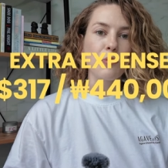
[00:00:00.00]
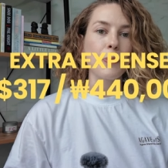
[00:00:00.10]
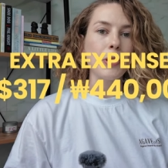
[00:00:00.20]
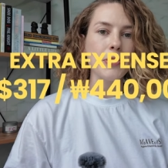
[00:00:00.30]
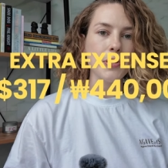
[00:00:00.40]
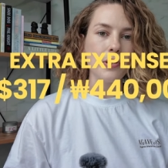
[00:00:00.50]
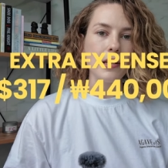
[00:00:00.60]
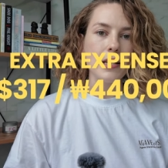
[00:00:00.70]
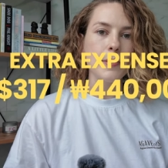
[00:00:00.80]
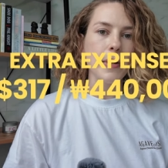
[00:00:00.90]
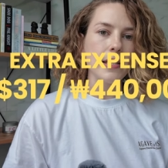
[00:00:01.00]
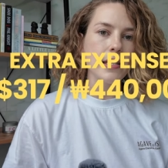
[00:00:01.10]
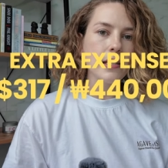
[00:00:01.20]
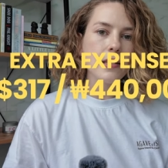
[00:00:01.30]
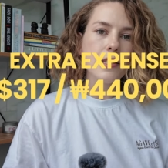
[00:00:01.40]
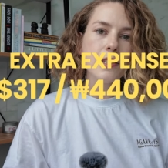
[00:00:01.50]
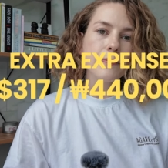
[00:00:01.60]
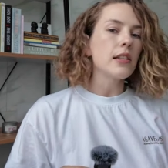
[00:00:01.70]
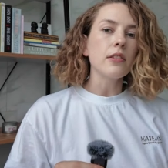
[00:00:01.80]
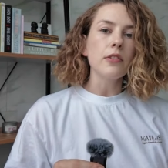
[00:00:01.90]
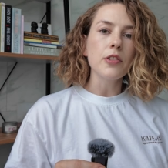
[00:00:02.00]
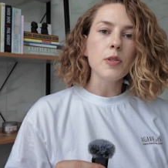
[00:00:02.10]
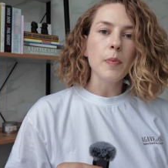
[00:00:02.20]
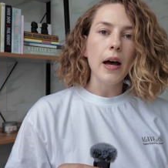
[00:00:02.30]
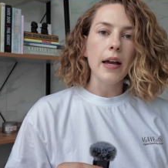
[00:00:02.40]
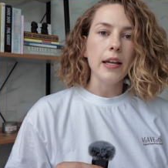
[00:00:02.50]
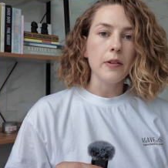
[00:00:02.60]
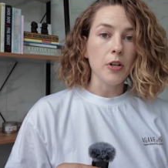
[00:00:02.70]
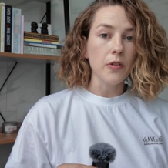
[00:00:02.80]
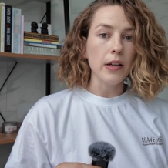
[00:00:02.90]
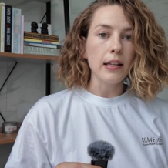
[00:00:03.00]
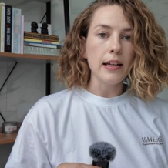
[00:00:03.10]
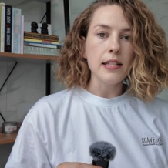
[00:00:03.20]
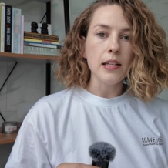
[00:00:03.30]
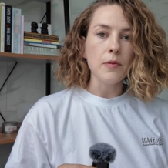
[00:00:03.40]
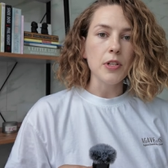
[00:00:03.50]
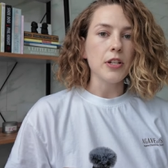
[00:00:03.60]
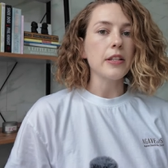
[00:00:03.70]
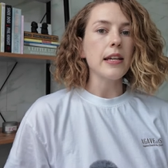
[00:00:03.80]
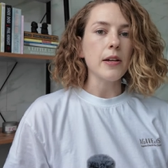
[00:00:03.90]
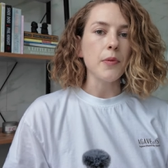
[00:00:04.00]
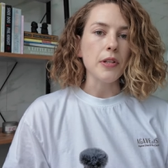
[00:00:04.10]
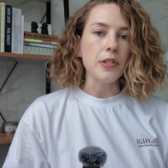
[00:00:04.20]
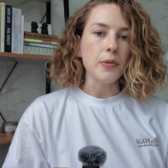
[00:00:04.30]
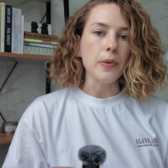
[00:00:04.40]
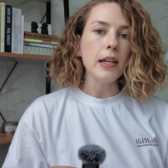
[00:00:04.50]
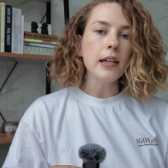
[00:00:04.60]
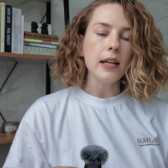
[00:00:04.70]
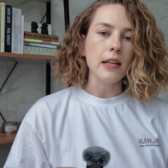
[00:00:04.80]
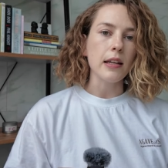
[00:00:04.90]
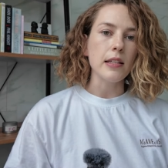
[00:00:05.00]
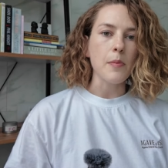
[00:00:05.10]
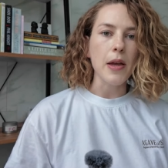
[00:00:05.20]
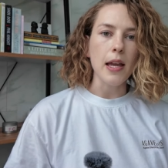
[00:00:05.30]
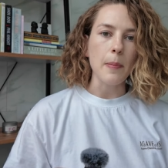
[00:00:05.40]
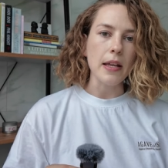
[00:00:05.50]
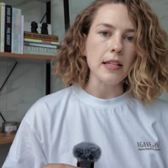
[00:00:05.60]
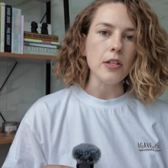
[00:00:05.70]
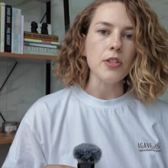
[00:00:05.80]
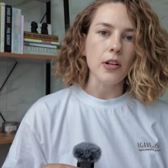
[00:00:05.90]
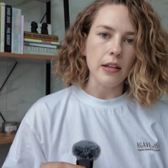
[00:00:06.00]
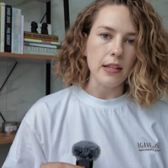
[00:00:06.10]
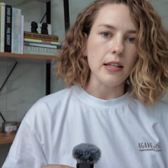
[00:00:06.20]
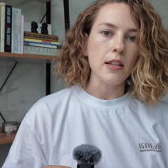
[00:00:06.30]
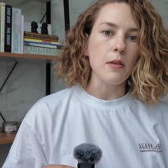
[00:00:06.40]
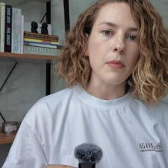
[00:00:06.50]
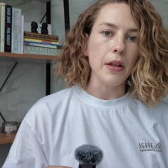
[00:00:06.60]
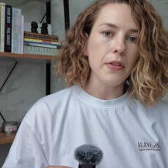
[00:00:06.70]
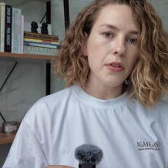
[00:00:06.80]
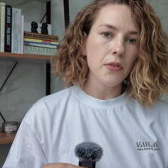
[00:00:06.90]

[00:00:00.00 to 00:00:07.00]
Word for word: on personal expenses. This includes my Korean lesson, which I take once a week, and I end up paying my teacher at the end of the month.